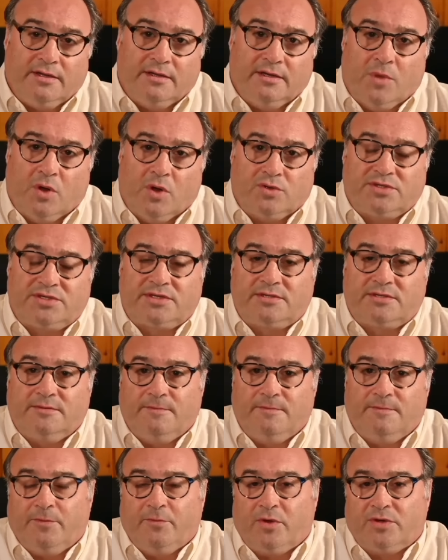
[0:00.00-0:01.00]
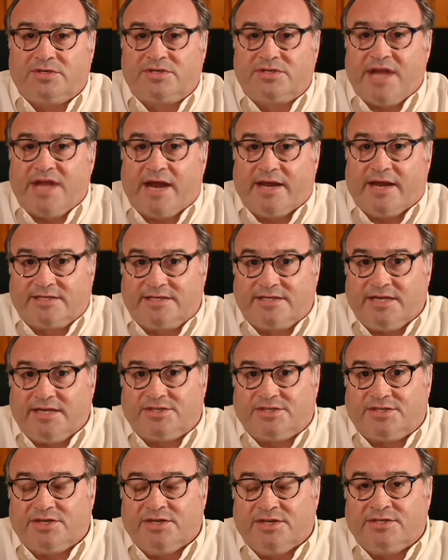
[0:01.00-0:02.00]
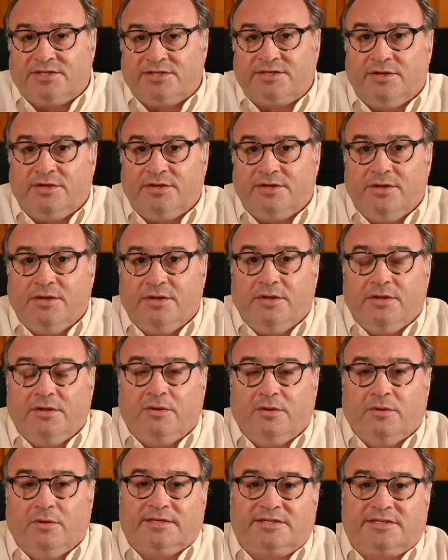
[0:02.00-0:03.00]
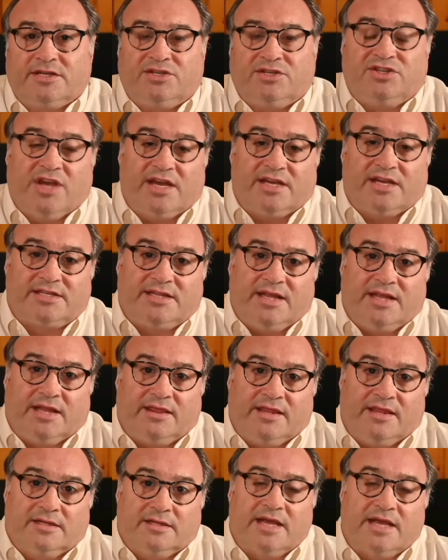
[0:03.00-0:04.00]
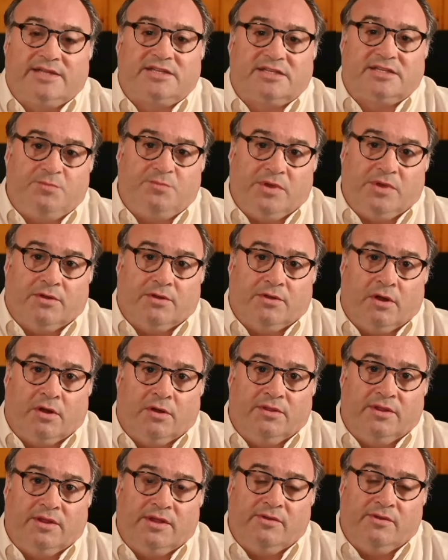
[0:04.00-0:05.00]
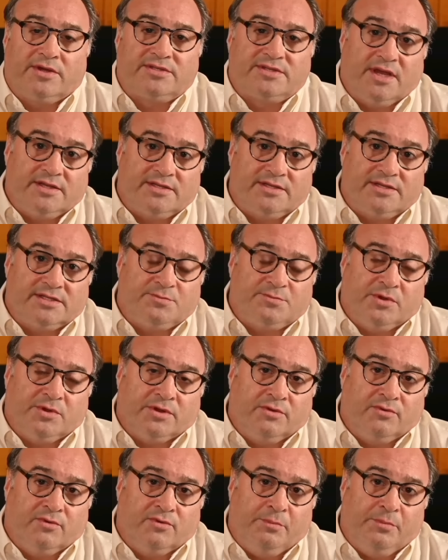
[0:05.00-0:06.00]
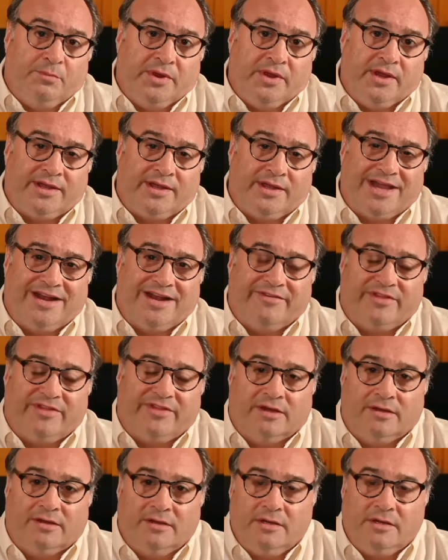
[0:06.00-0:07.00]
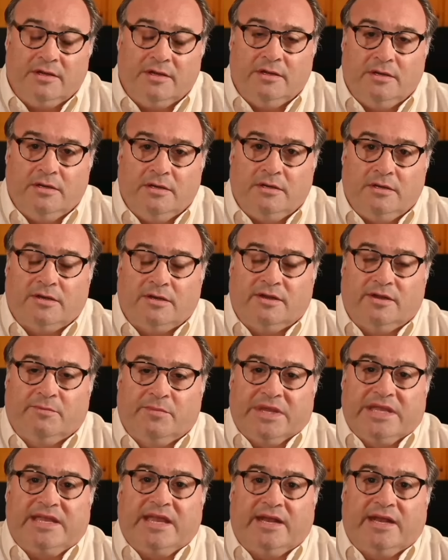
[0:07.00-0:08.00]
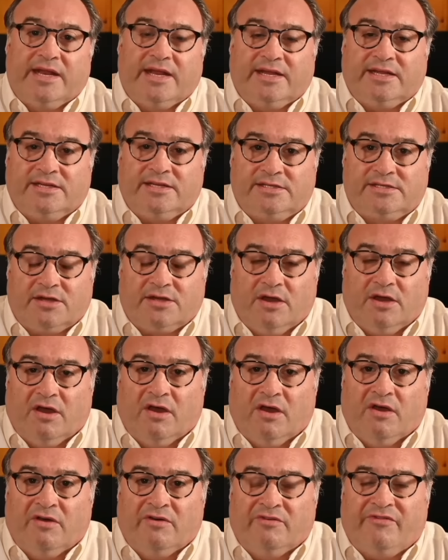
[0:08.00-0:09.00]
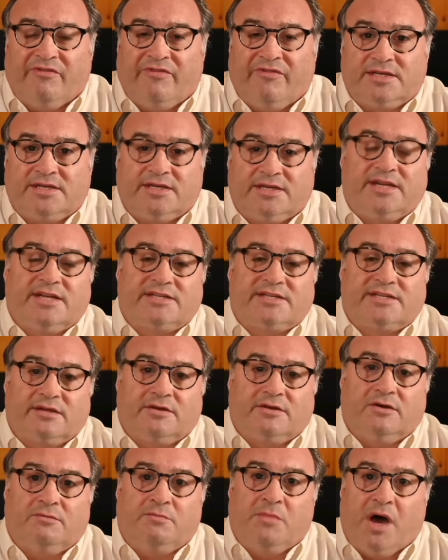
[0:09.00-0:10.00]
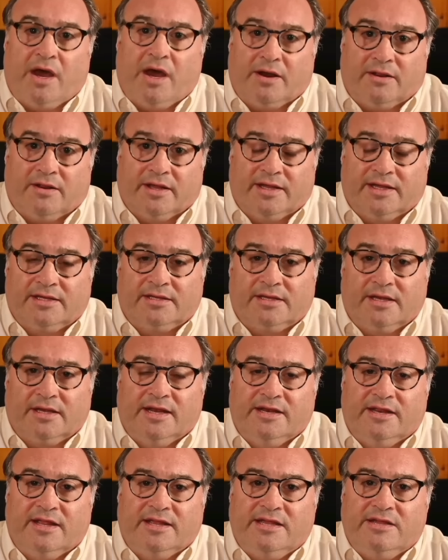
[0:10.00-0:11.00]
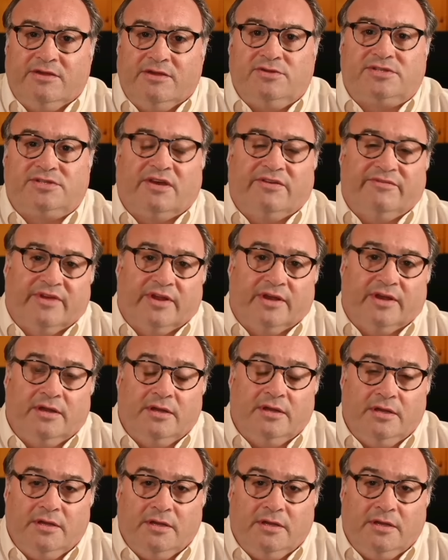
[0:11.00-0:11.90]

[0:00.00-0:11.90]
Most most statisticians suggest that the Census Bureau, the US Census Bureau would be kind of the the beginnings of statistical modeling and, the use of it.